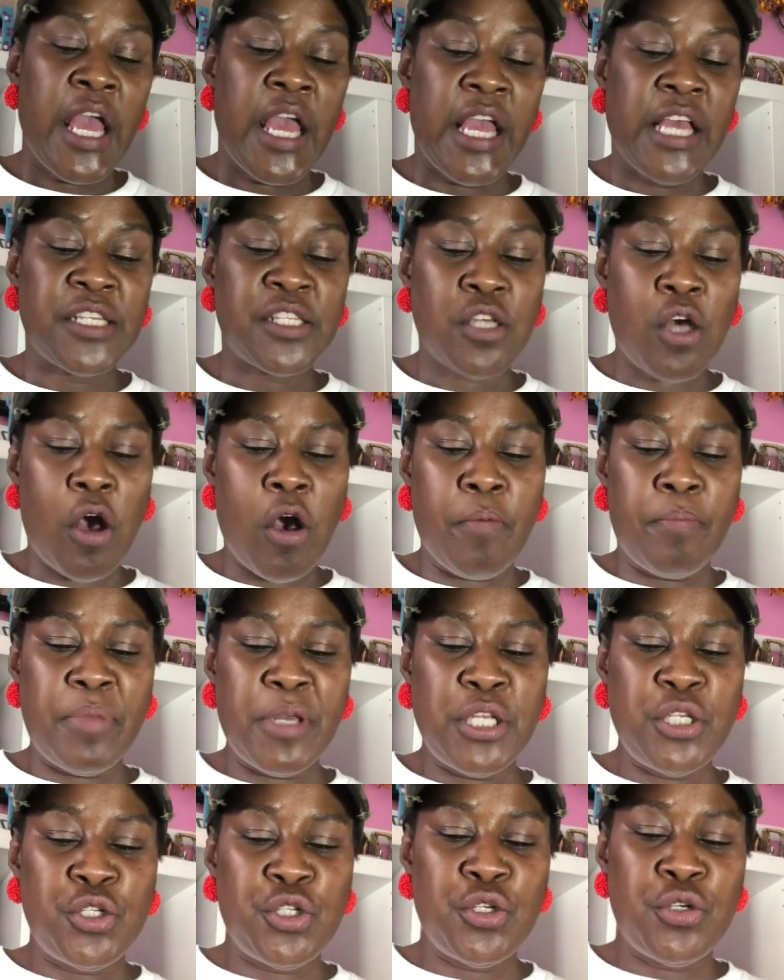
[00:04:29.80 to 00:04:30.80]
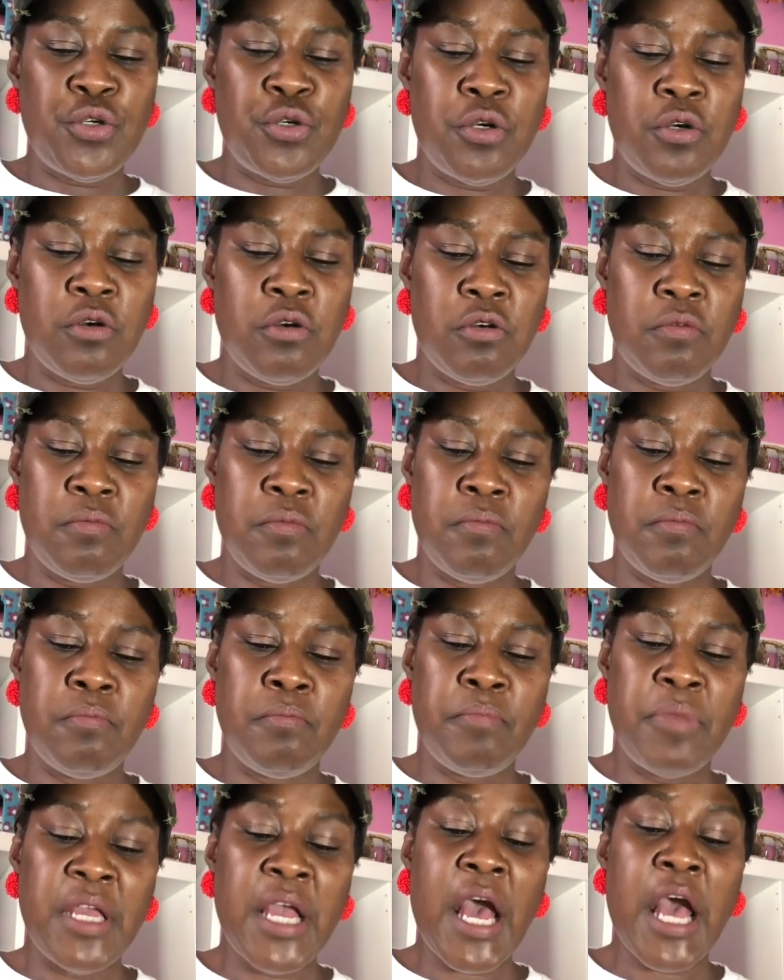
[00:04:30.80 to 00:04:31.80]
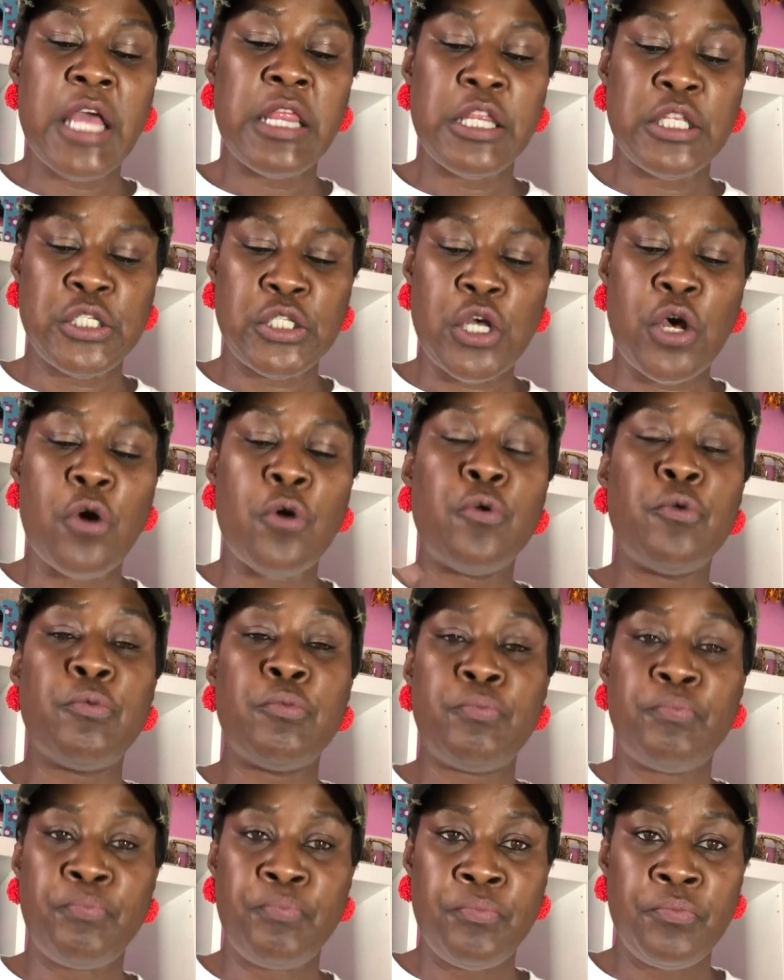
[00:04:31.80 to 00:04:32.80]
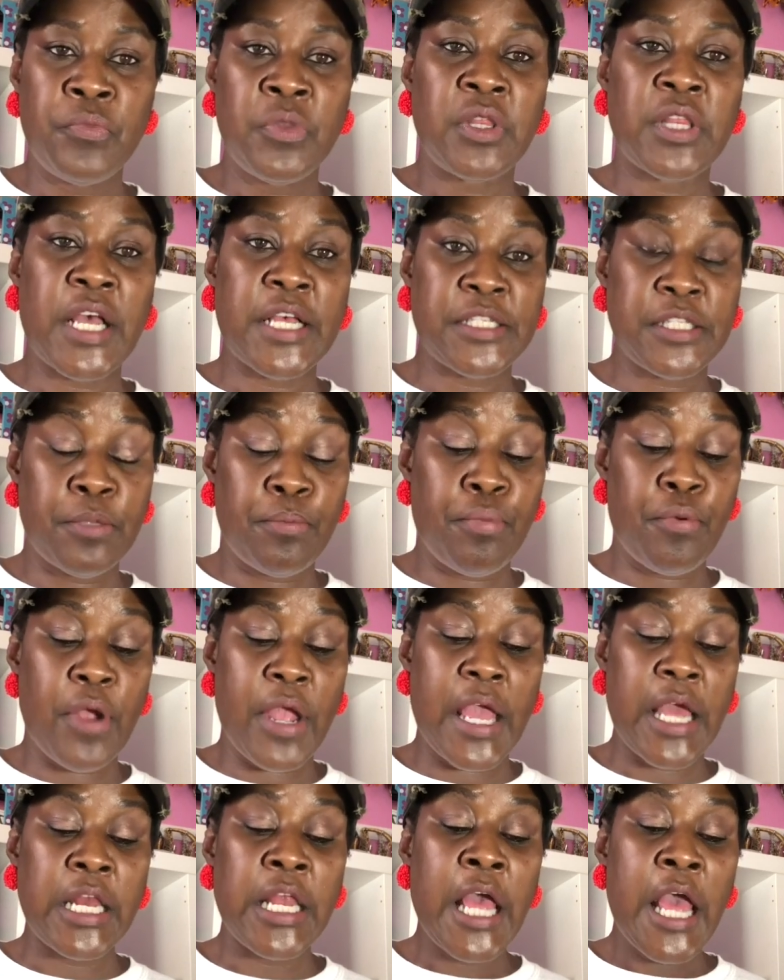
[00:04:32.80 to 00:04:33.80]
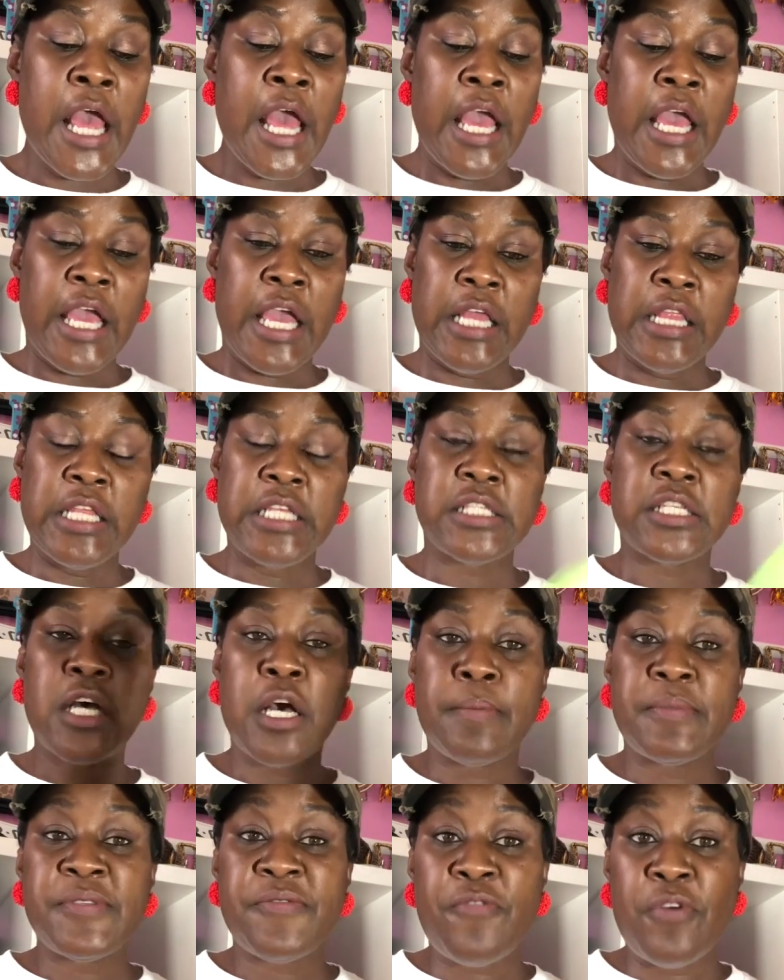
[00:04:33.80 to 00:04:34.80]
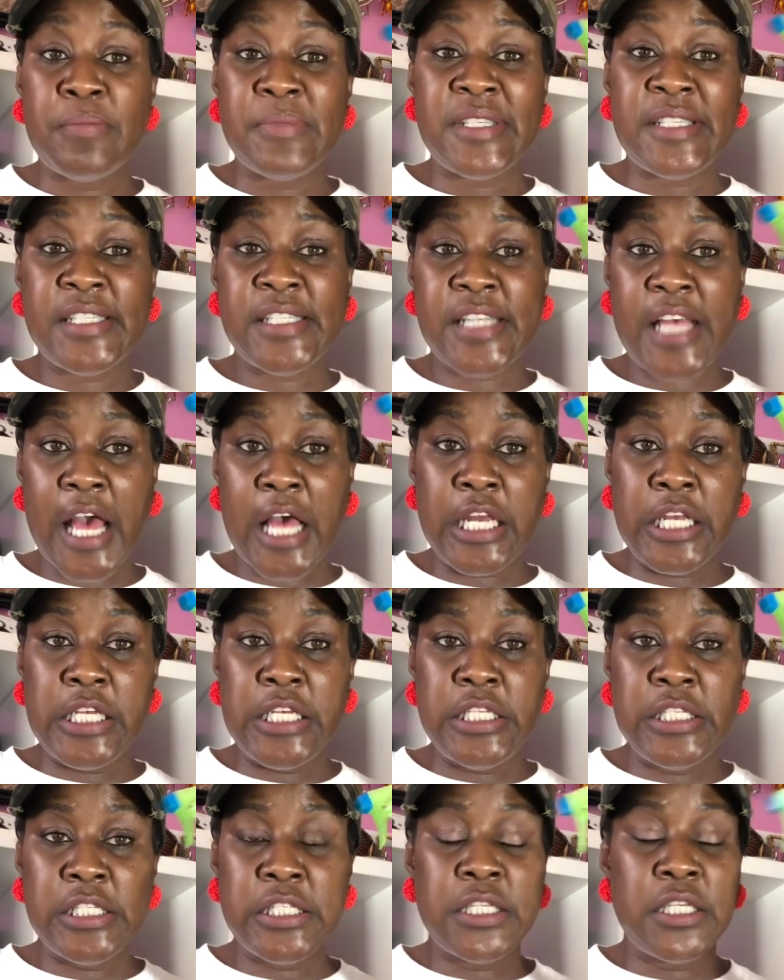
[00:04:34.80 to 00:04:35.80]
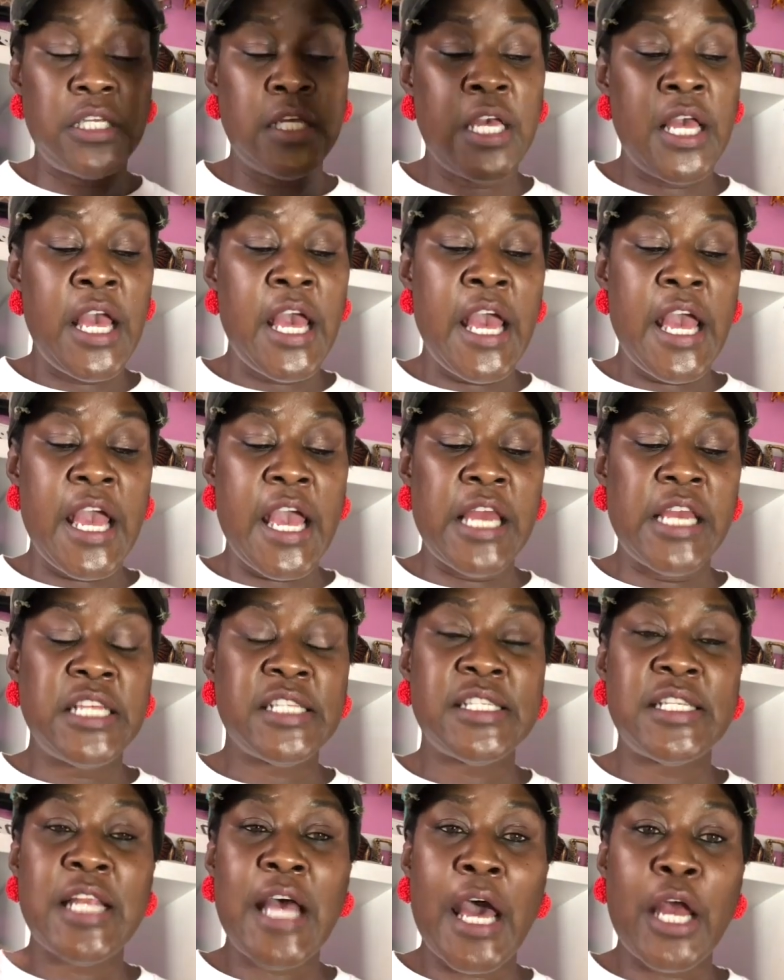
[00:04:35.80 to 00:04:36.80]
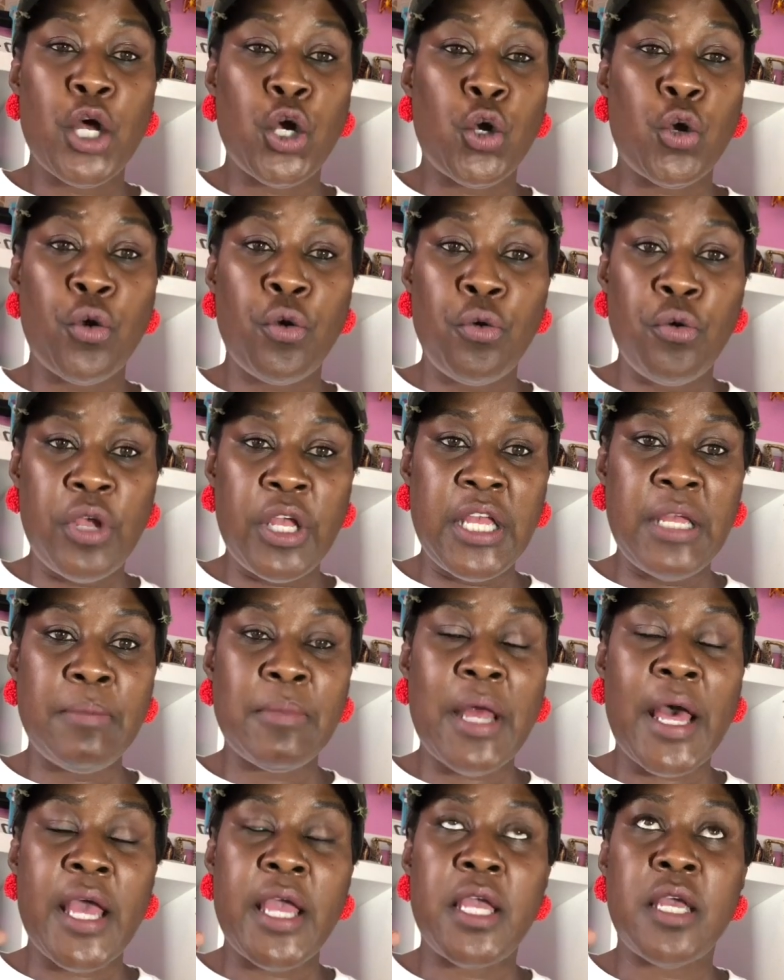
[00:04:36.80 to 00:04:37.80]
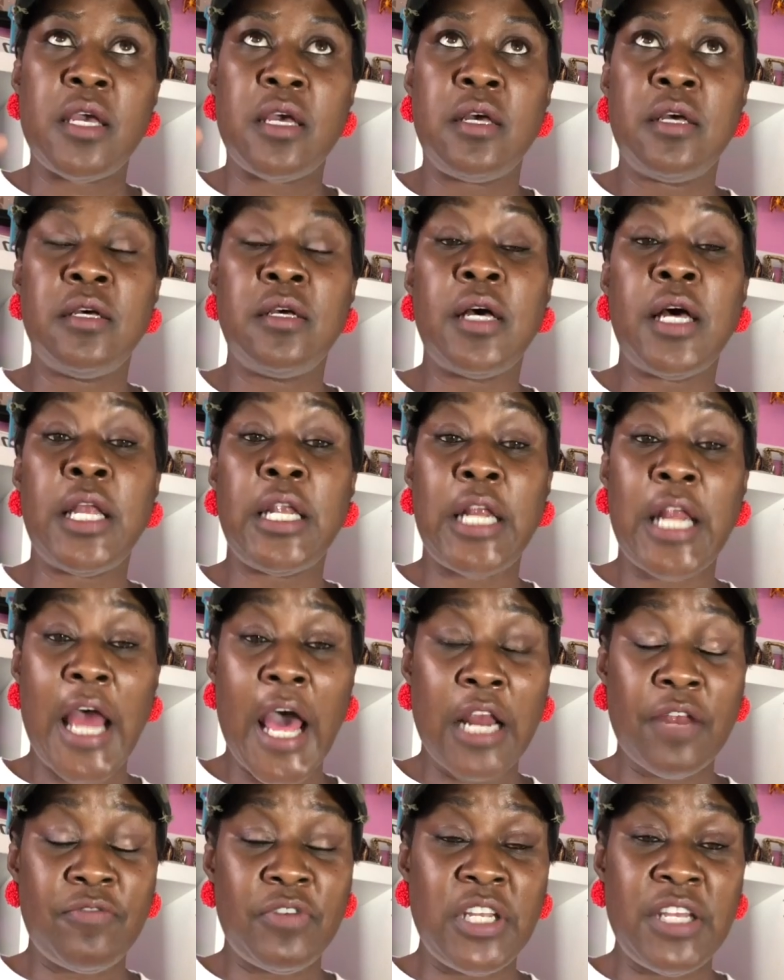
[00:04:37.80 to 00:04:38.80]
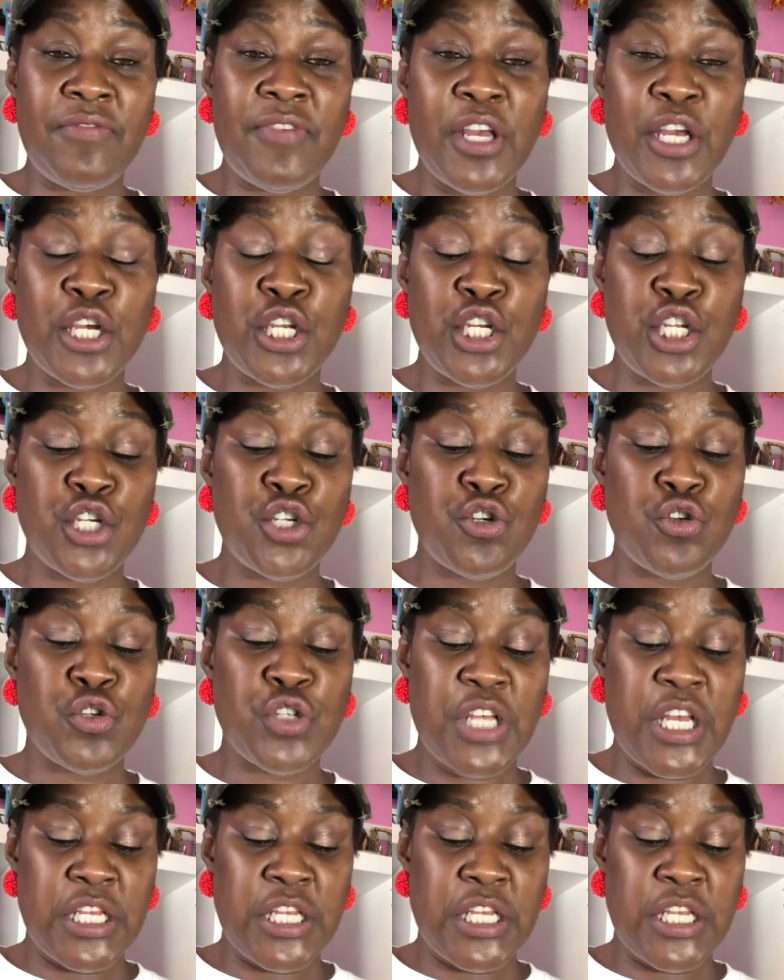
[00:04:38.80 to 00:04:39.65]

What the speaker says: It's called Behind the Zone. That's the brand, and this comes from Sally's, and it's not a cream like a lot of leave-in conditioners.